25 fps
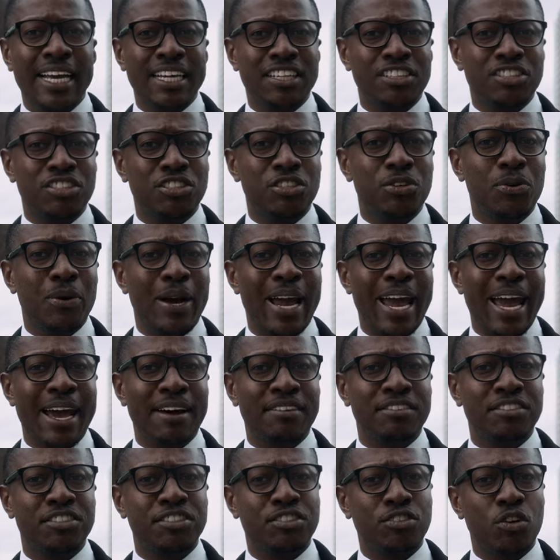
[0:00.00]
as you
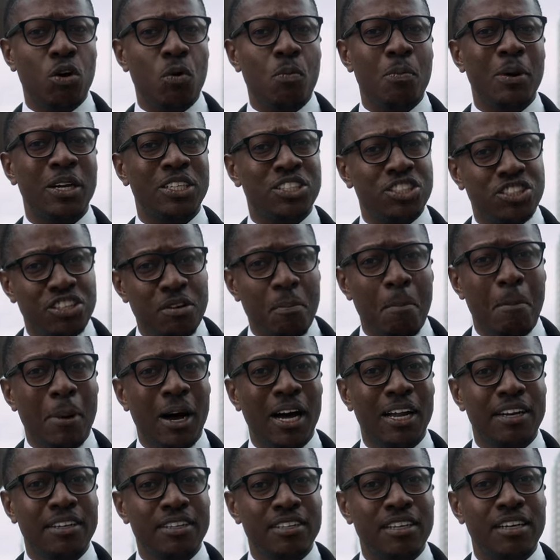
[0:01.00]
have so much
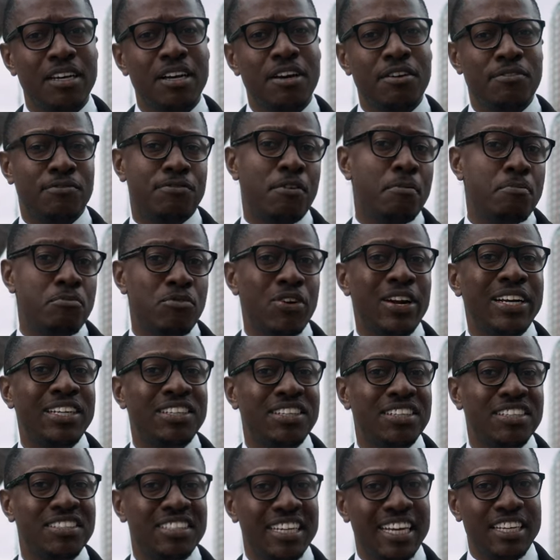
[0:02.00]
demand from
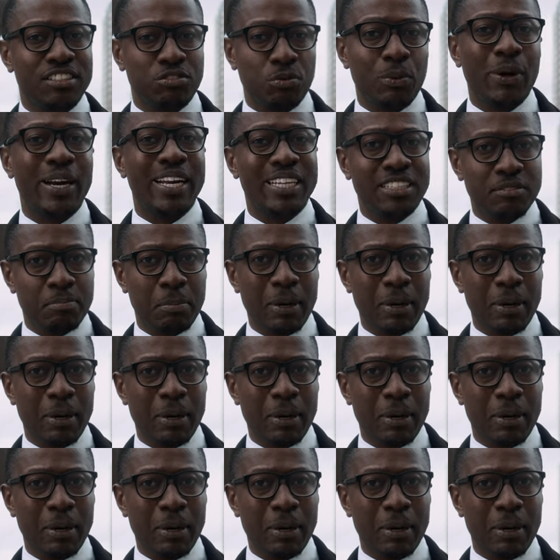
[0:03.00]
renters as well as